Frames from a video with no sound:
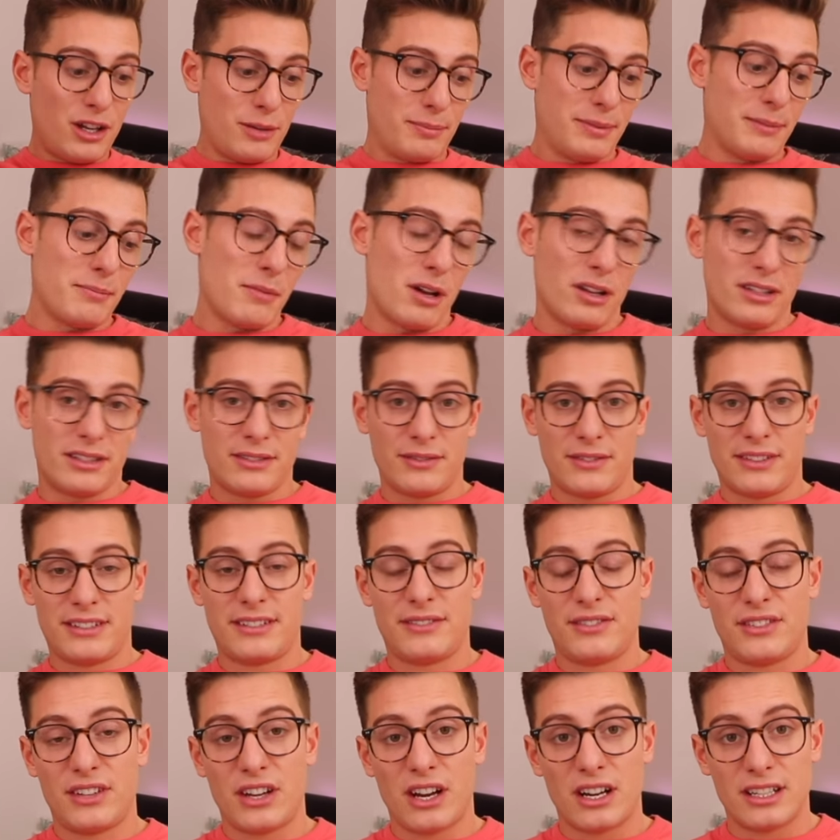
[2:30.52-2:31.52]
you, but most of us
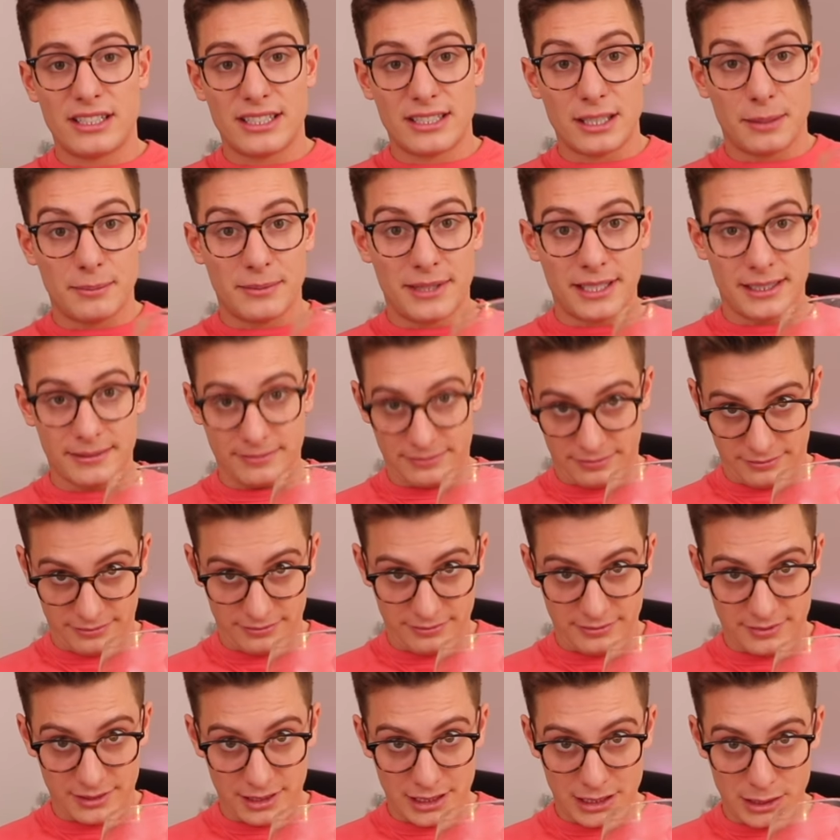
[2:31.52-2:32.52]
have shared something
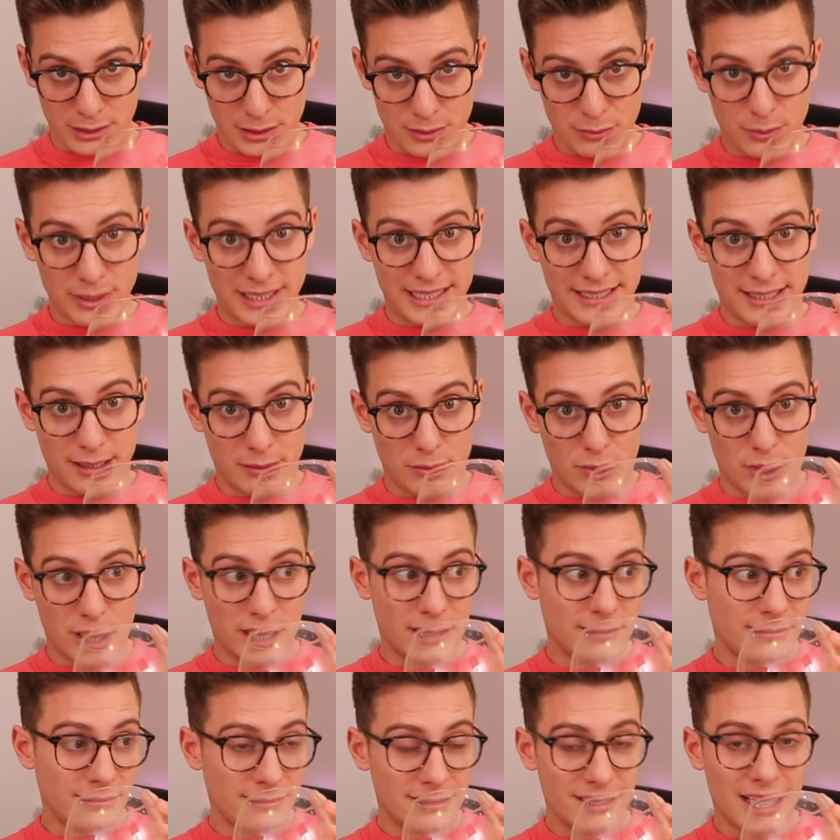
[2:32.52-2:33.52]
with
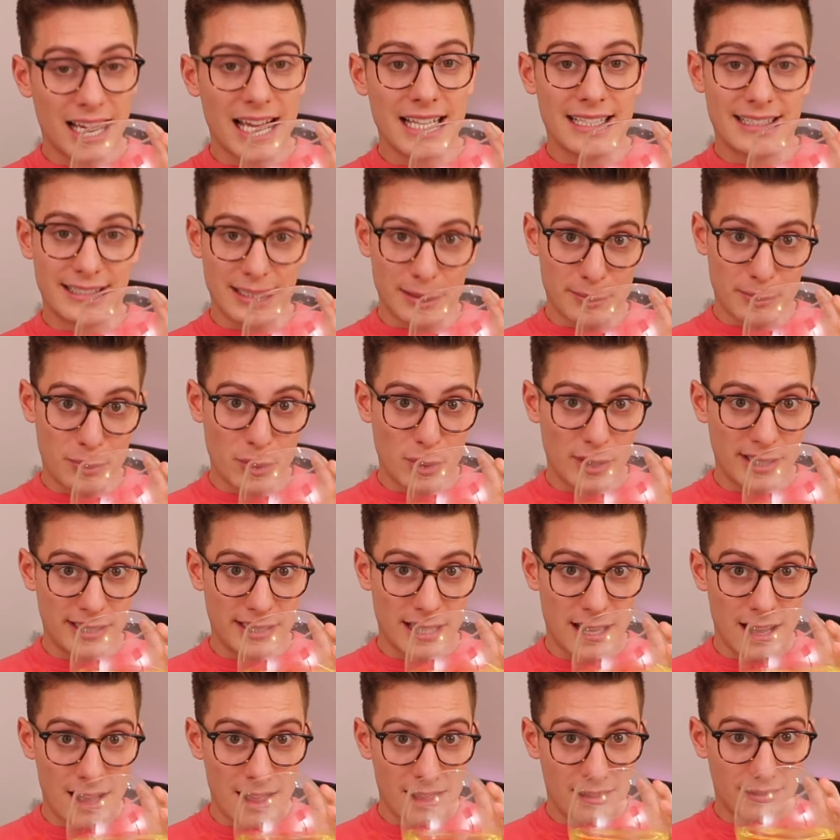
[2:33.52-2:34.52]
someone at some point,
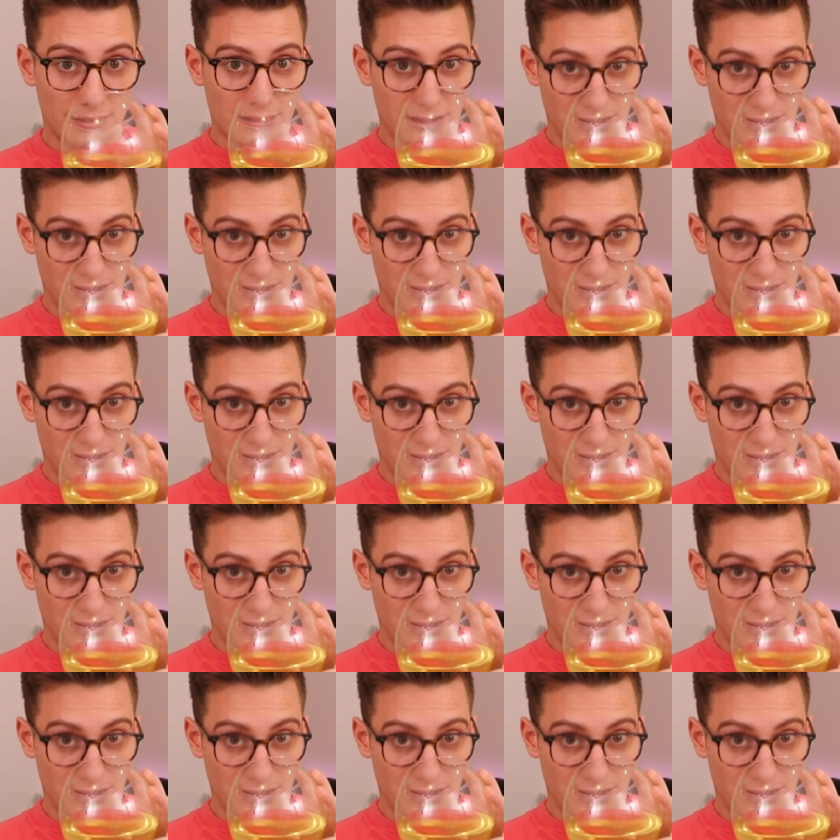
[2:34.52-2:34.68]
huh?